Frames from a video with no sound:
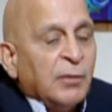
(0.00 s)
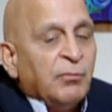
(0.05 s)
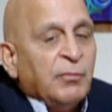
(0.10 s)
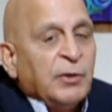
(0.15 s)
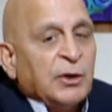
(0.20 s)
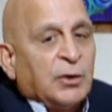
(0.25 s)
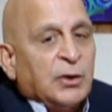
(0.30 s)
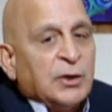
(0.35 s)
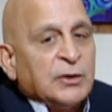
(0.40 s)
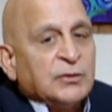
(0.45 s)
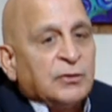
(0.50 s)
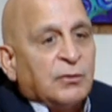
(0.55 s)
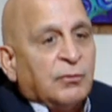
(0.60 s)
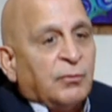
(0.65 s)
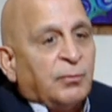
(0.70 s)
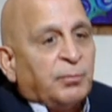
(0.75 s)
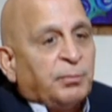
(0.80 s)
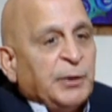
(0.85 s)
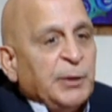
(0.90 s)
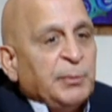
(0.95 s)
because
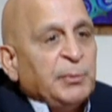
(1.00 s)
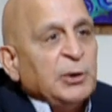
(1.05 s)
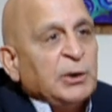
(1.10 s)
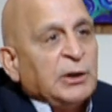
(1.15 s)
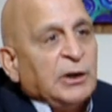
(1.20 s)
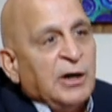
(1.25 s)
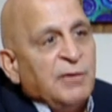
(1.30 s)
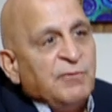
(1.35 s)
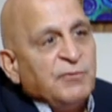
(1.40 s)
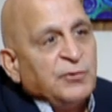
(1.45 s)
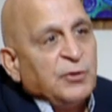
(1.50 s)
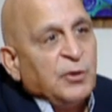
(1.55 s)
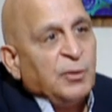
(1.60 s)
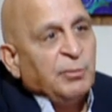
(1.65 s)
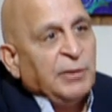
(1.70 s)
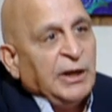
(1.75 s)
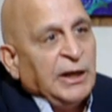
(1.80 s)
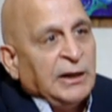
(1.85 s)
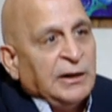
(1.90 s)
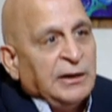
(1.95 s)
people come
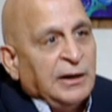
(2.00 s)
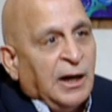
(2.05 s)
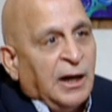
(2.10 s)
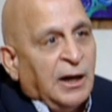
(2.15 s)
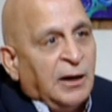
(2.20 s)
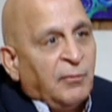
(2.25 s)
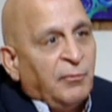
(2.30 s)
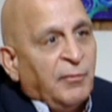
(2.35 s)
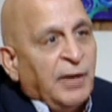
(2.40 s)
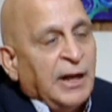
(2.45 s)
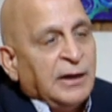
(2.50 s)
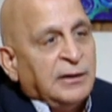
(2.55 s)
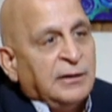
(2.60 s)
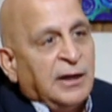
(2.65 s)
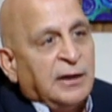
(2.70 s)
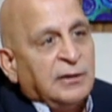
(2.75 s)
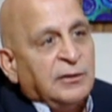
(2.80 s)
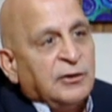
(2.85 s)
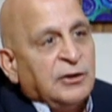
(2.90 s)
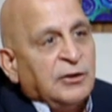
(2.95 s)
from India and they
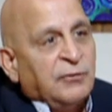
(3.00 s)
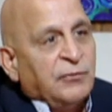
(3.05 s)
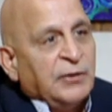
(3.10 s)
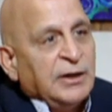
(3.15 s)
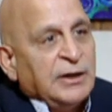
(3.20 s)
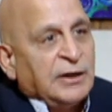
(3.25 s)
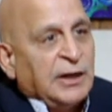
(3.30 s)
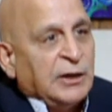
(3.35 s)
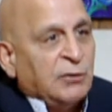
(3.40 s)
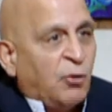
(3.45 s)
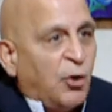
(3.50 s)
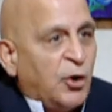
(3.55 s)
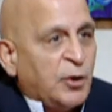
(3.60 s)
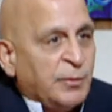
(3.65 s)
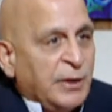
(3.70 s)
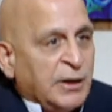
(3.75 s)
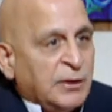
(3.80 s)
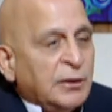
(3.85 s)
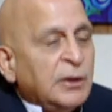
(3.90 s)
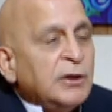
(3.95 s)
are in a different
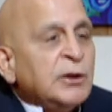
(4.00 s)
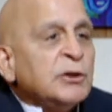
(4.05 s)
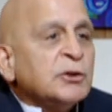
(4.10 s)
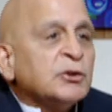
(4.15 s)
environment.